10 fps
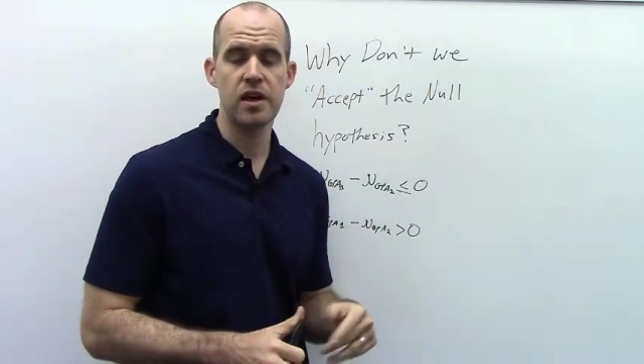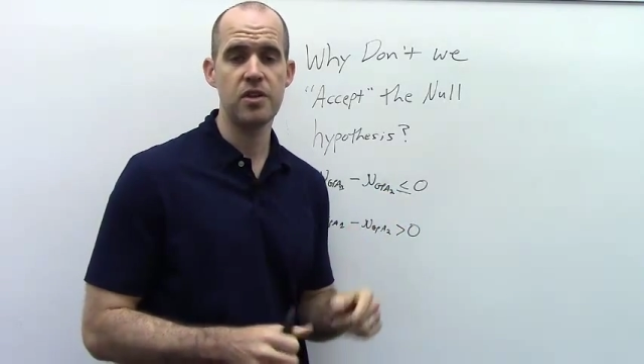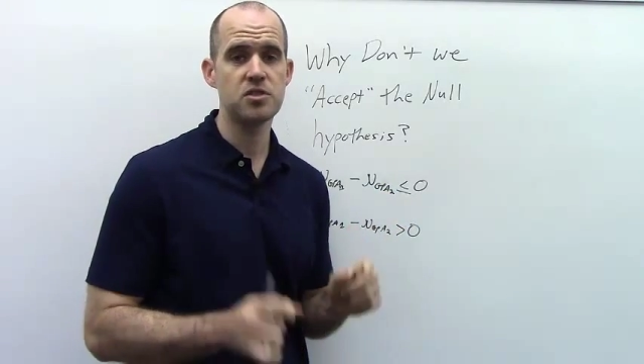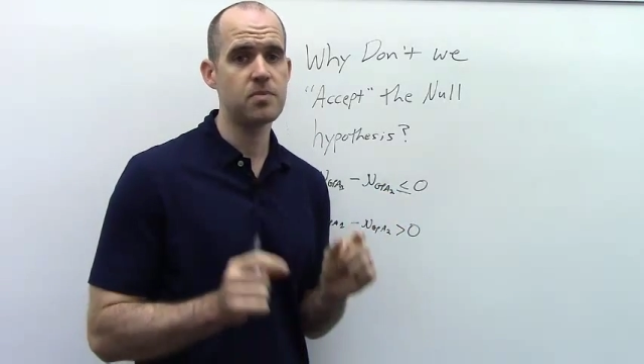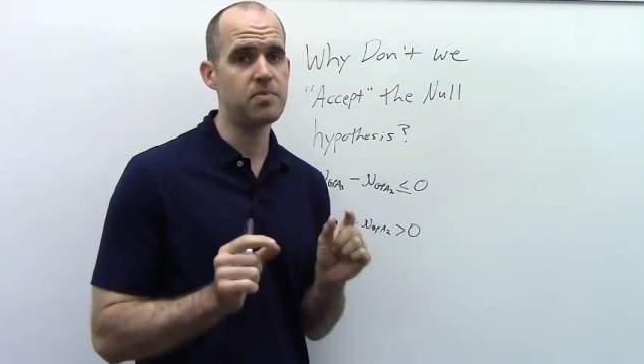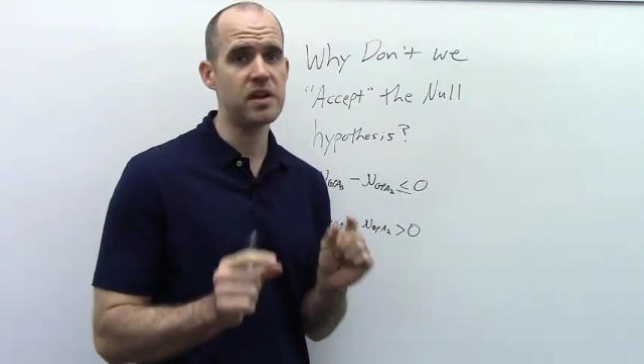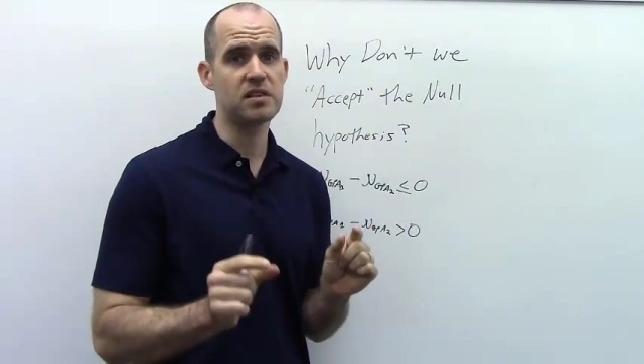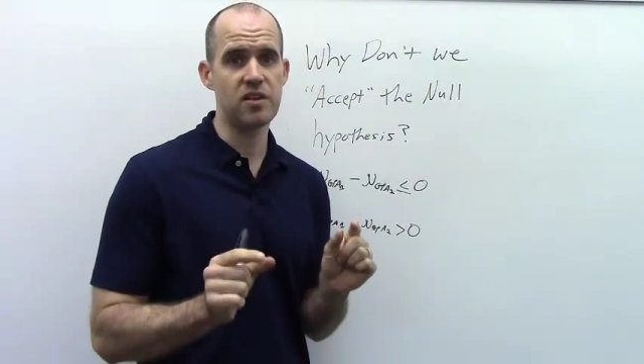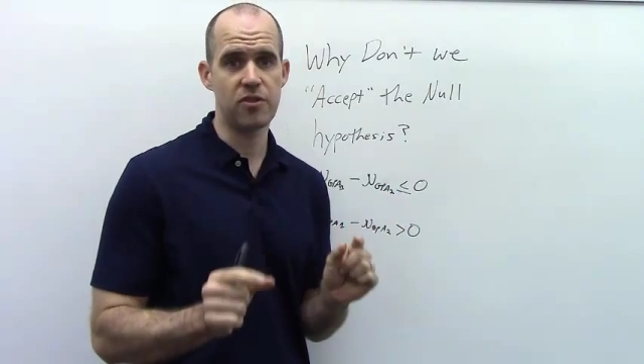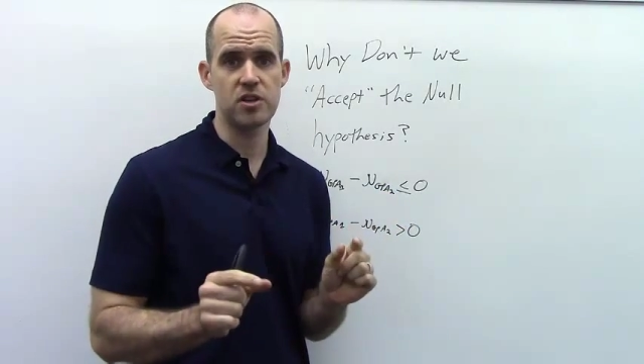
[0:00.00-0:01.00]
And there's a big
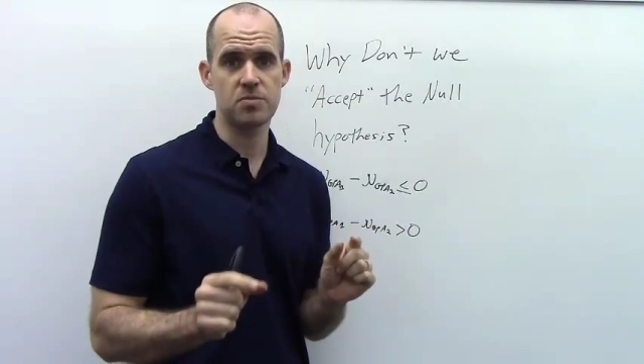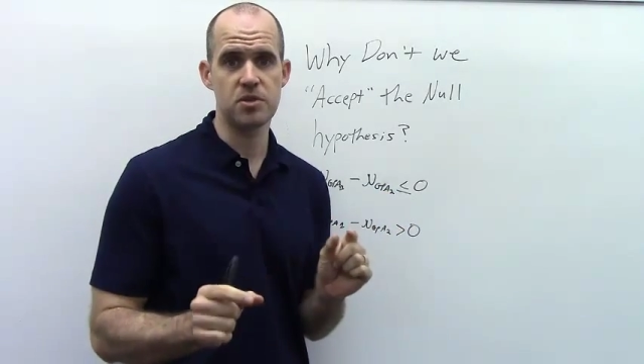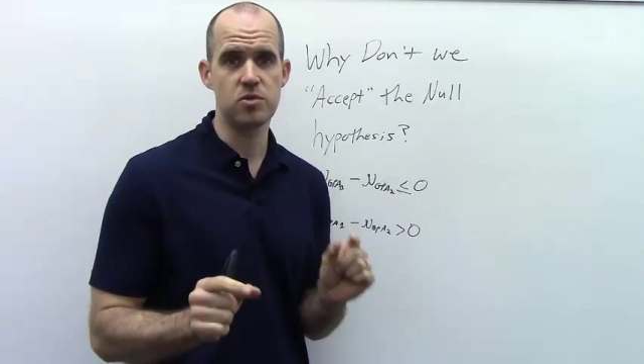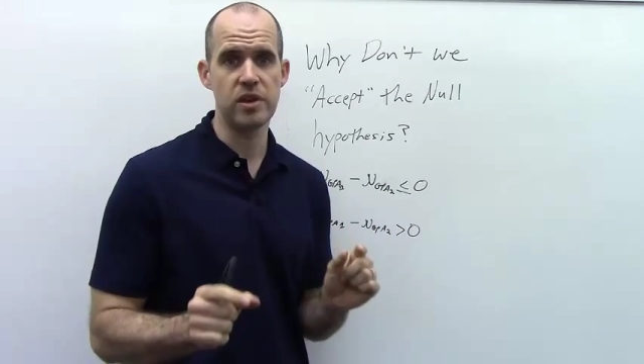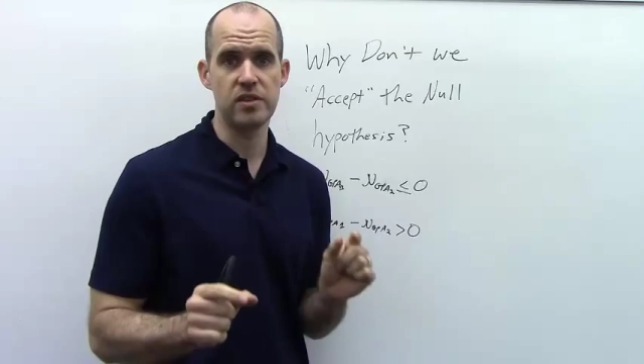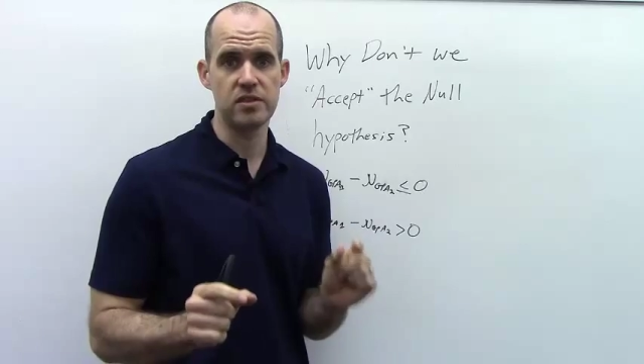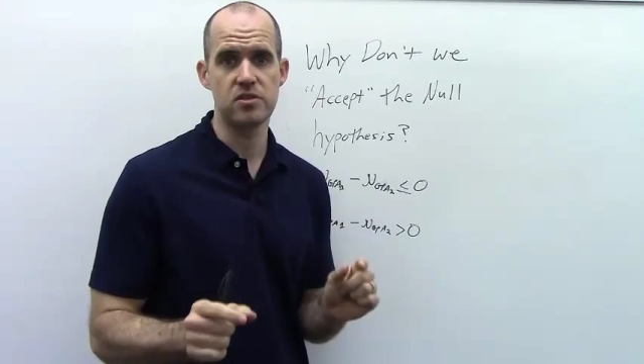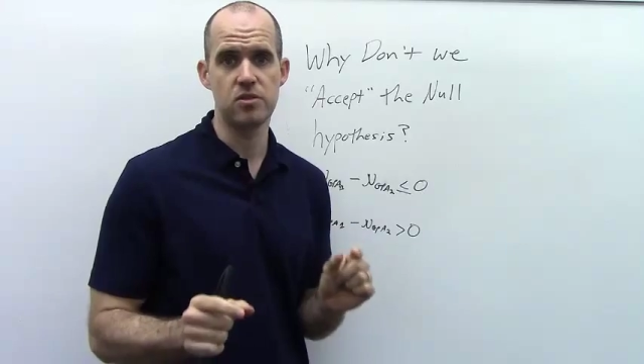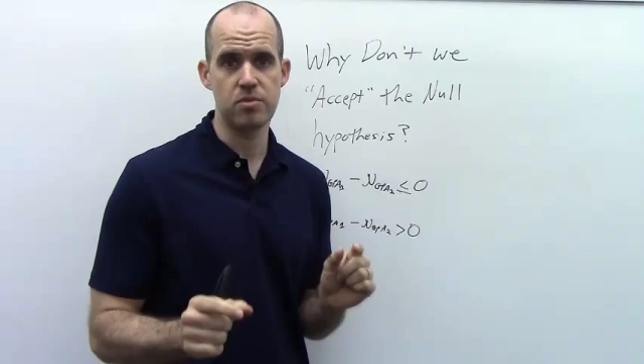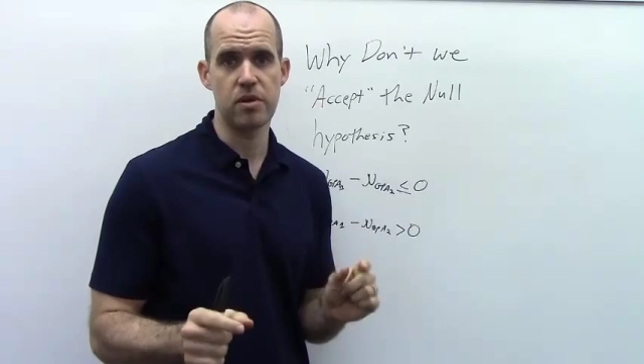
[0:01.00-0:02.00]
difference between these
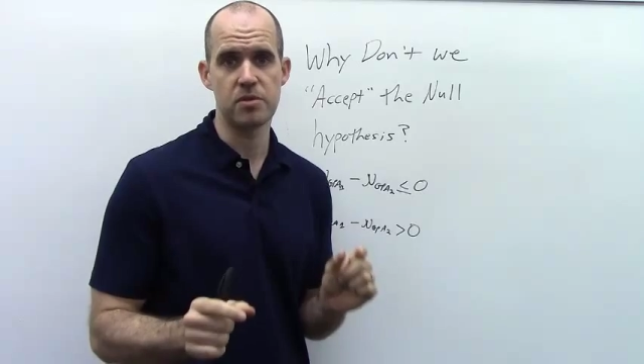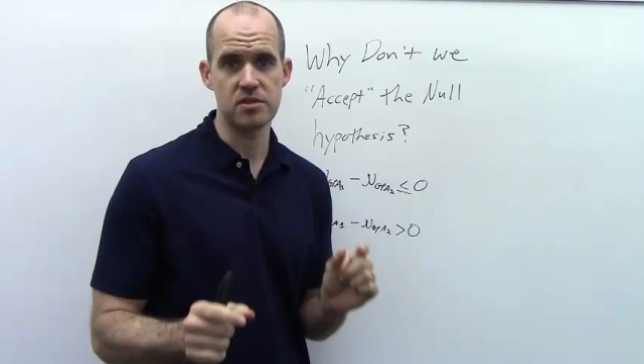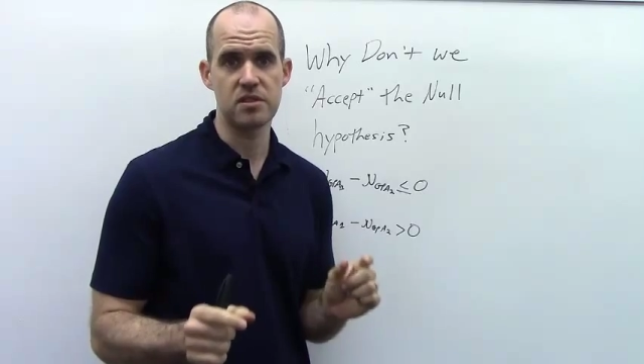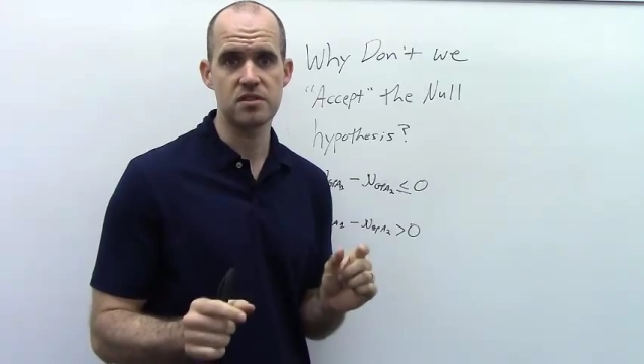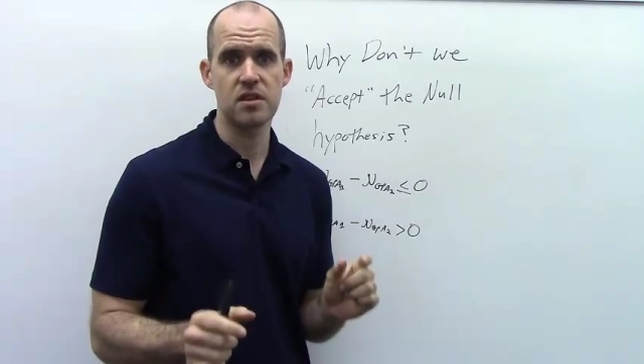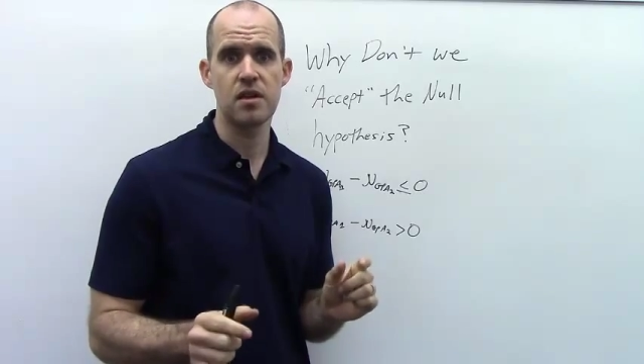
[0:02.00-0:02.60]
two premises.